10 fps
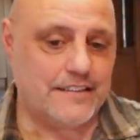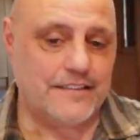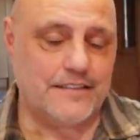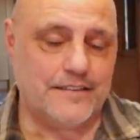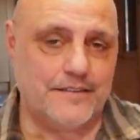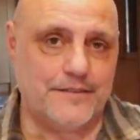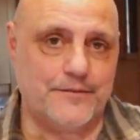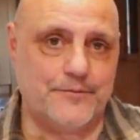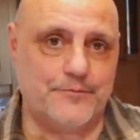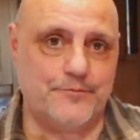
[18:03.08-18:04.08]

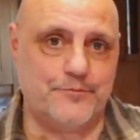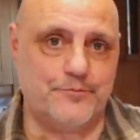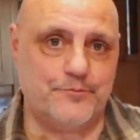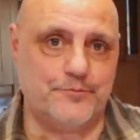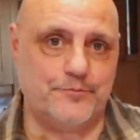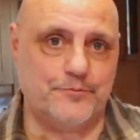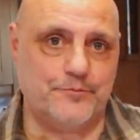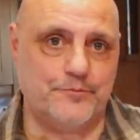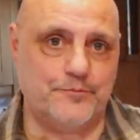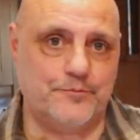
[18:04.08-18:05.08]

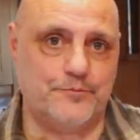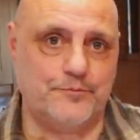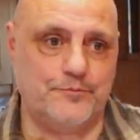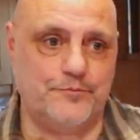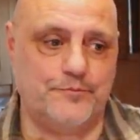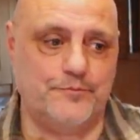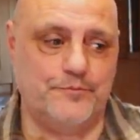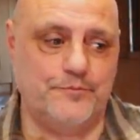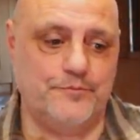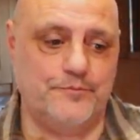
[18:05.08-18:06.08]

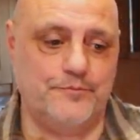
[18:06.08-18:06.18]
No words are spoken by the person on screen.